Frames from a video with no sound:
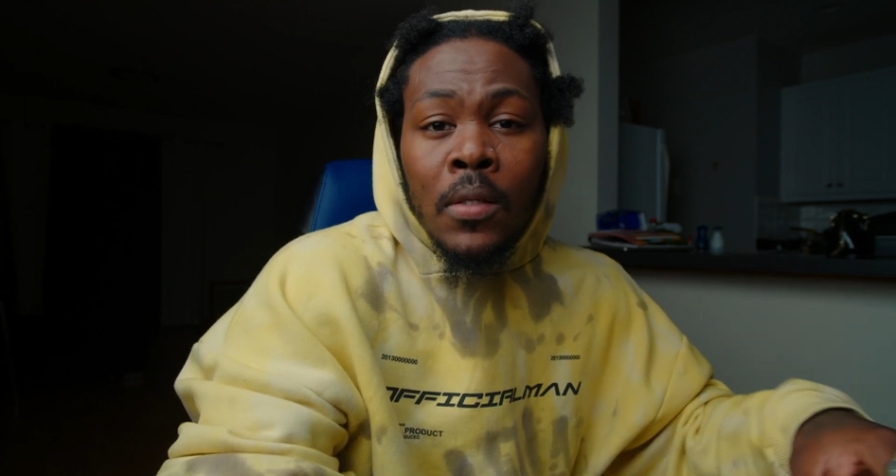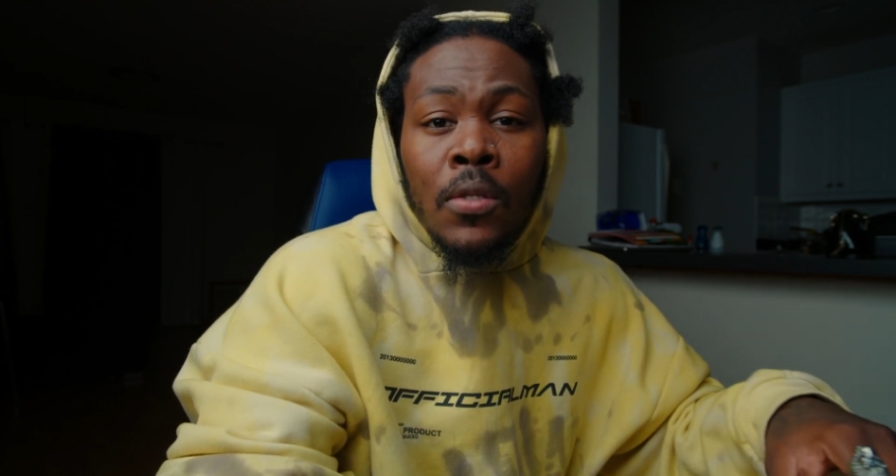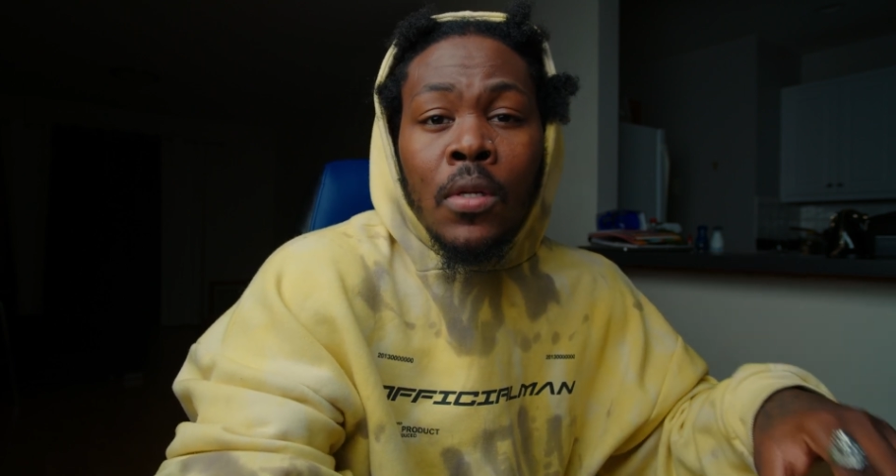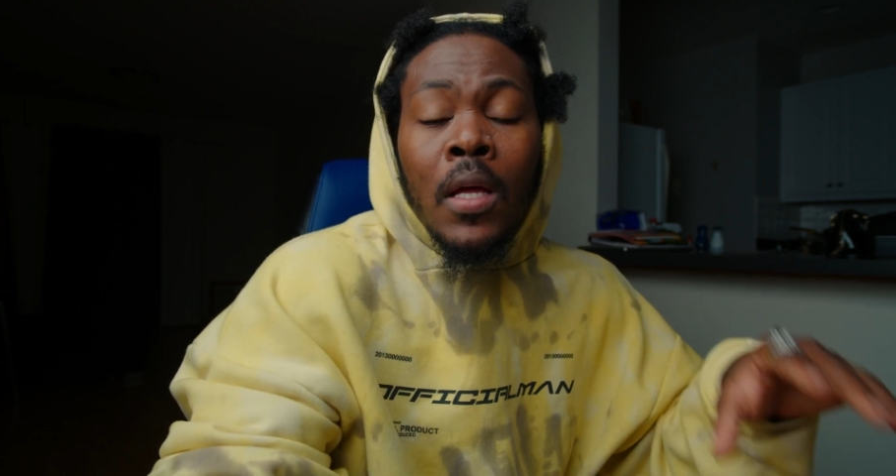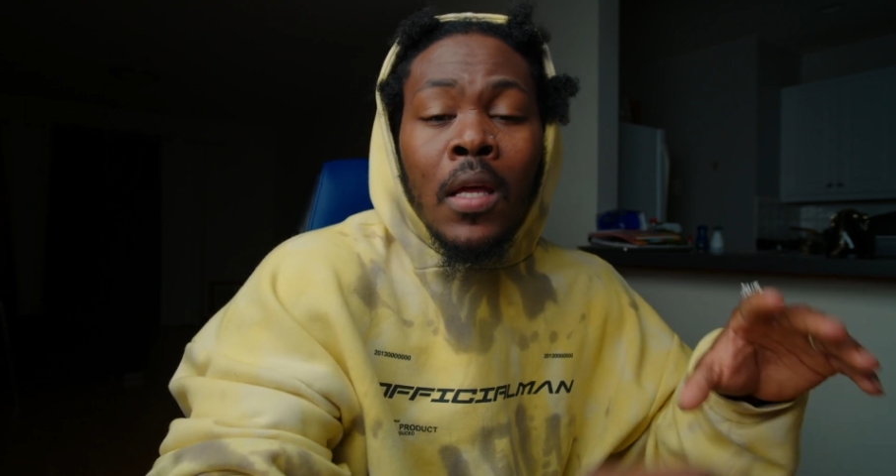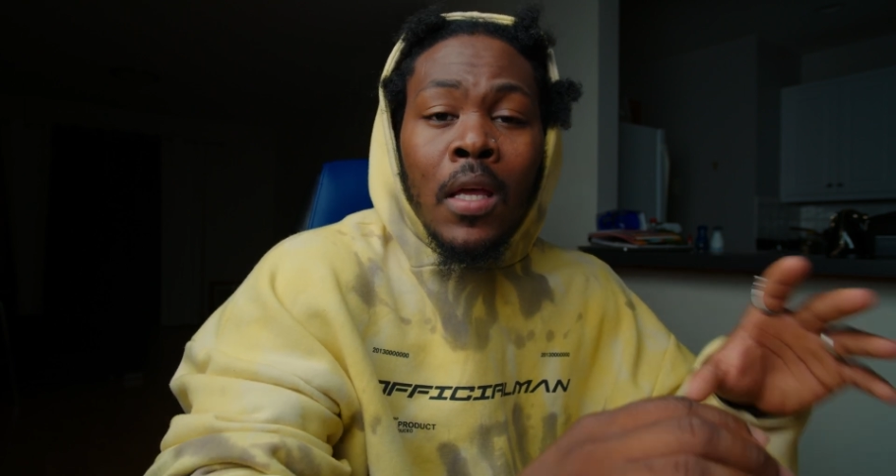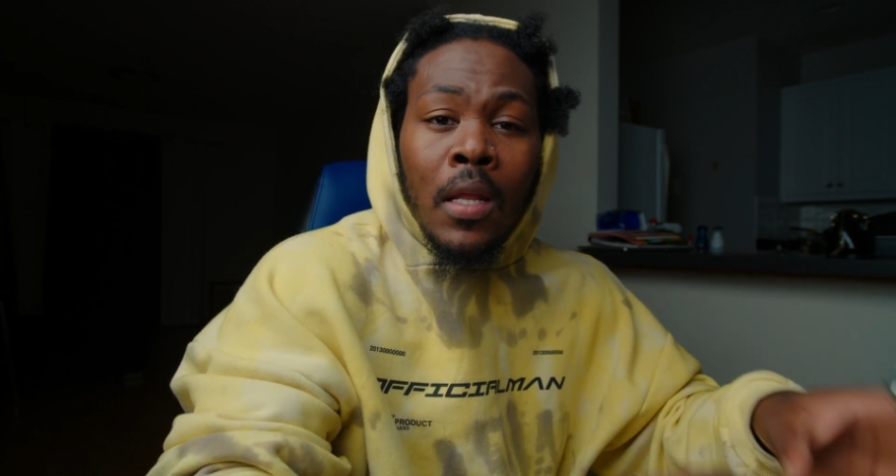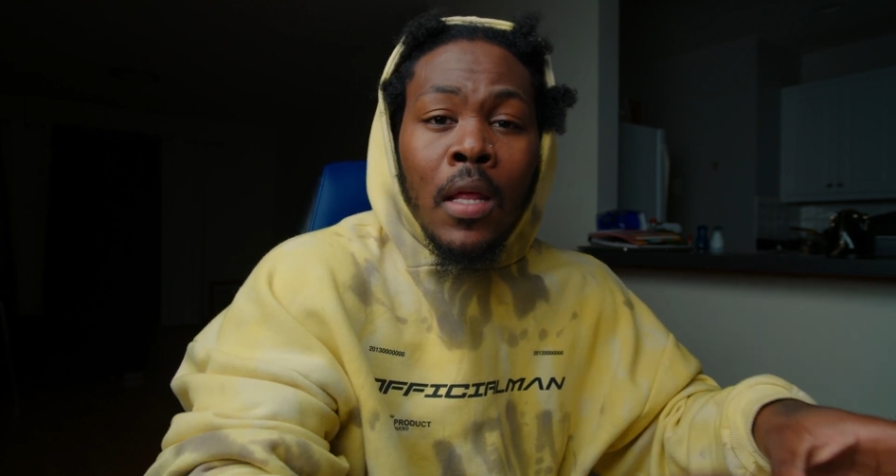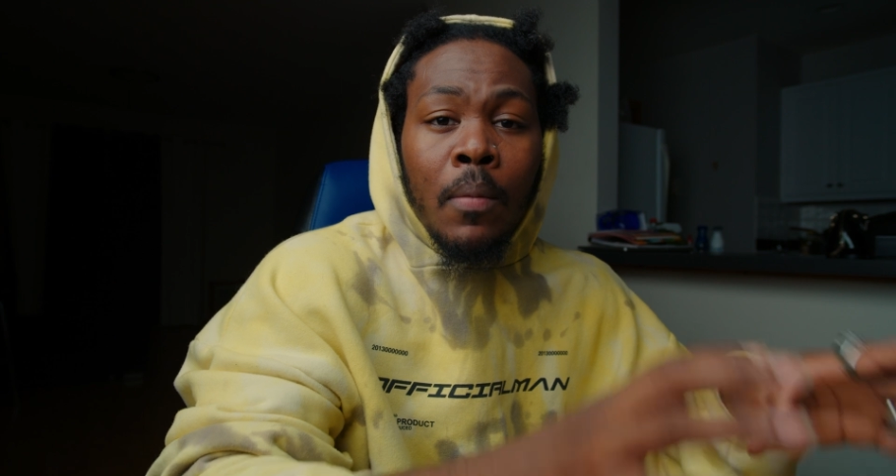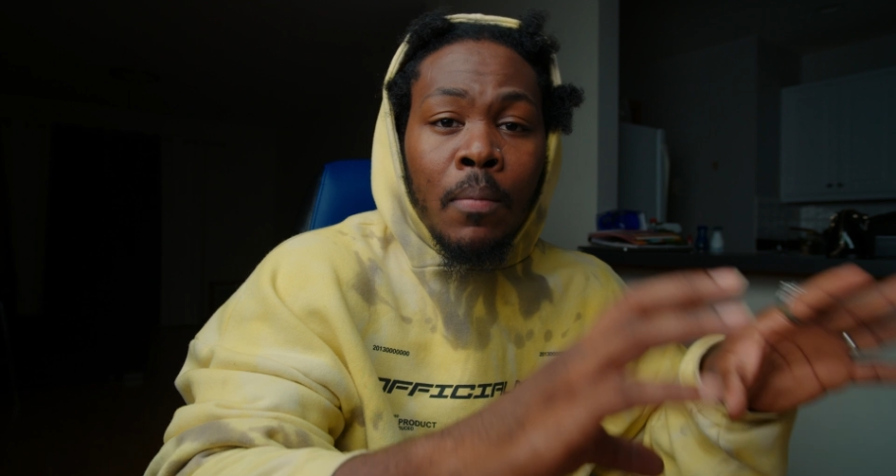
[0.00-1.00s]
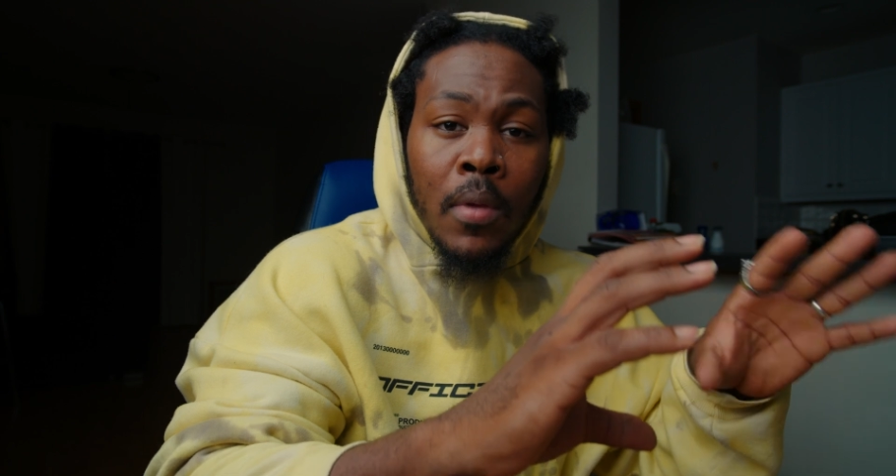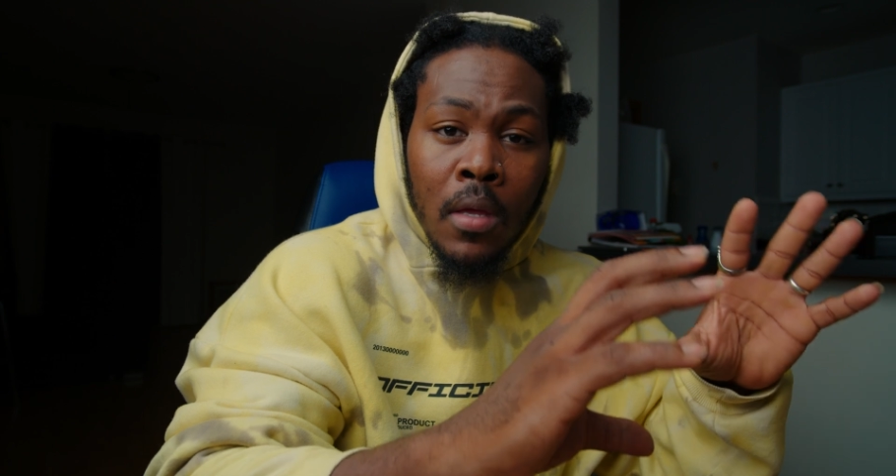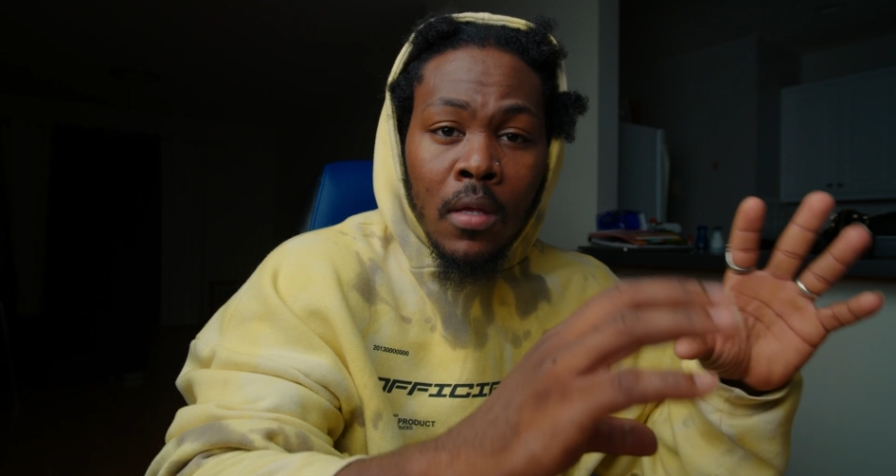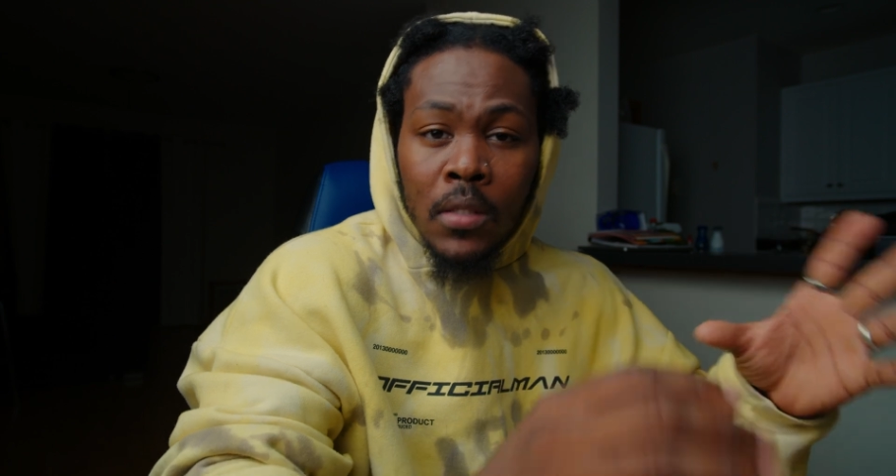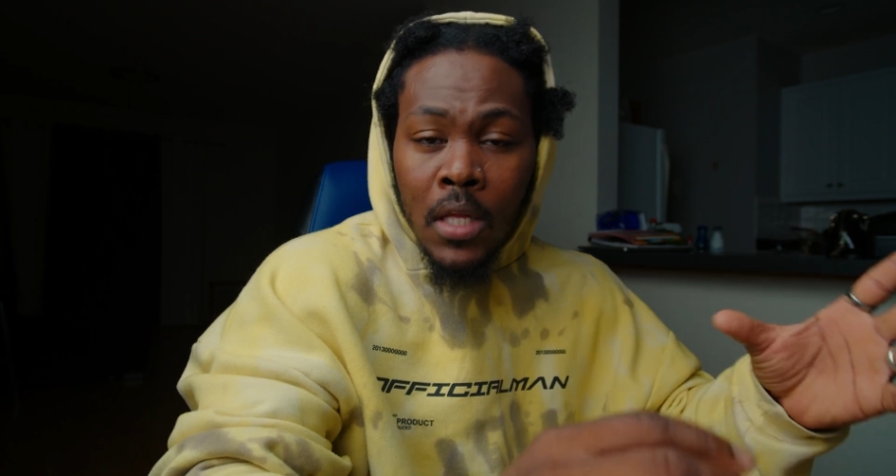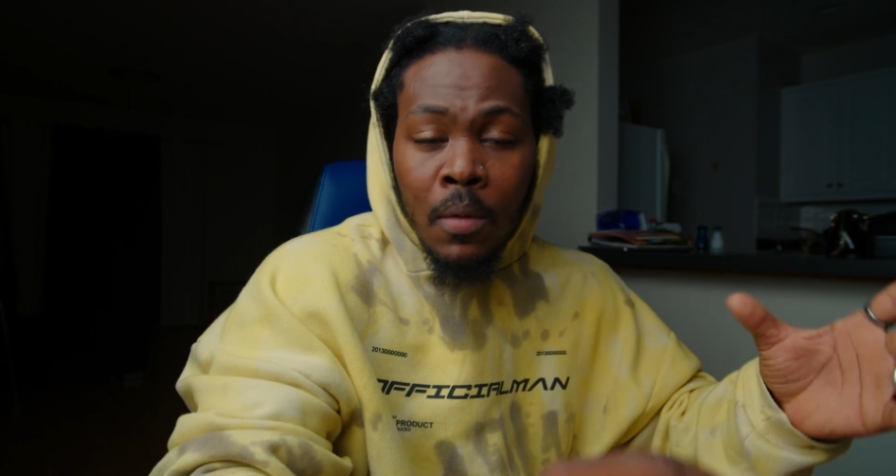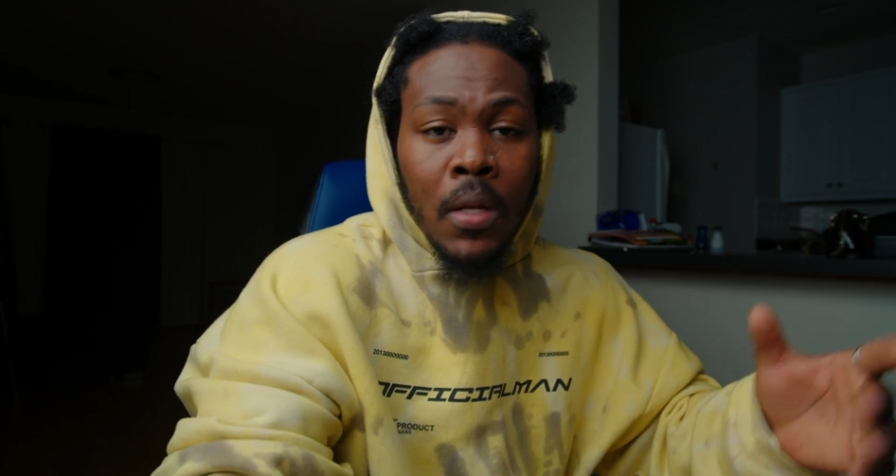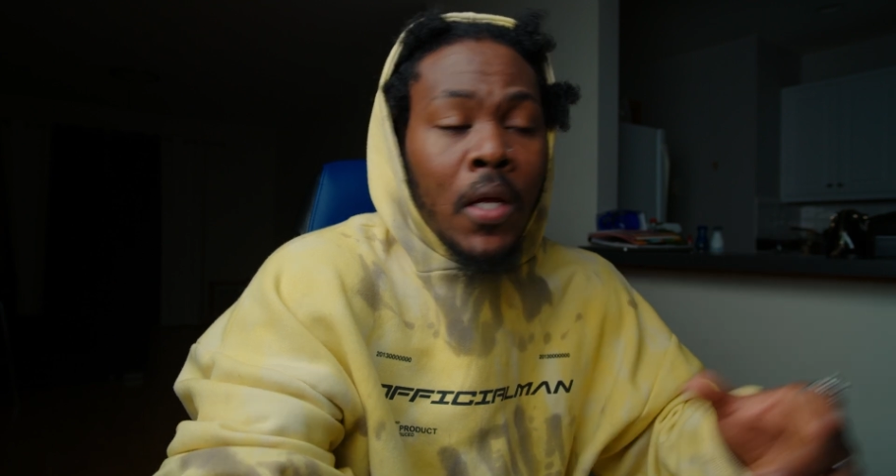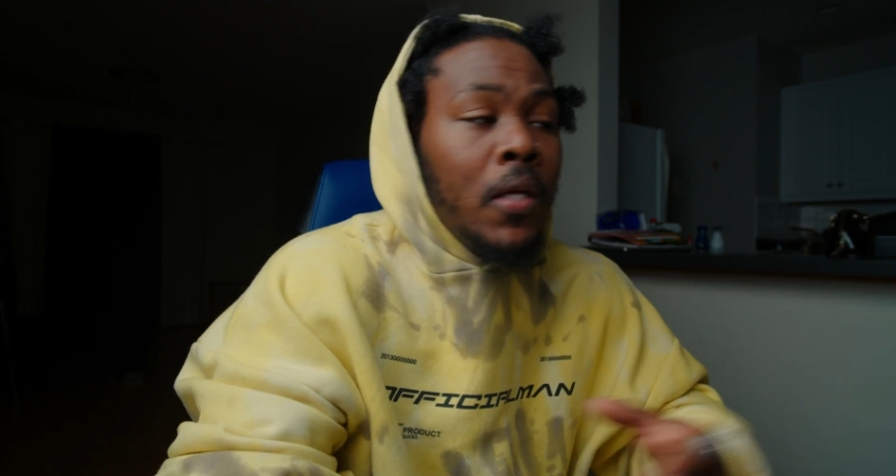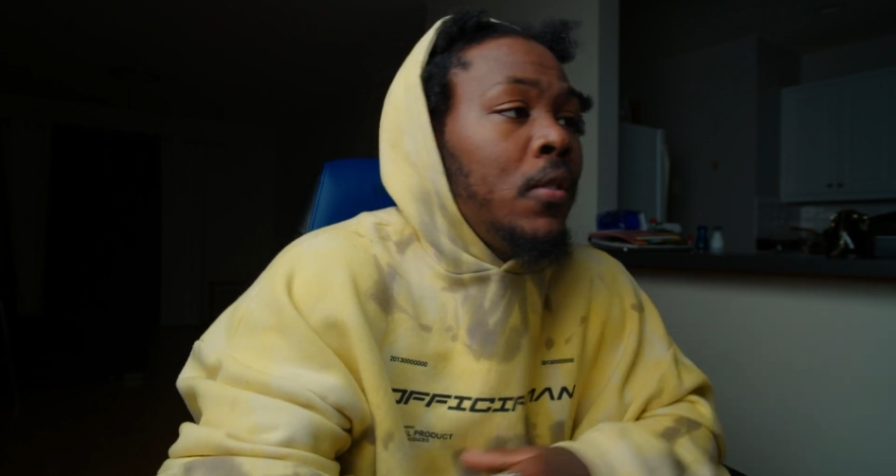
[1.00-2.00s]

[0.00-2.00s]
it so that it can be stabilized.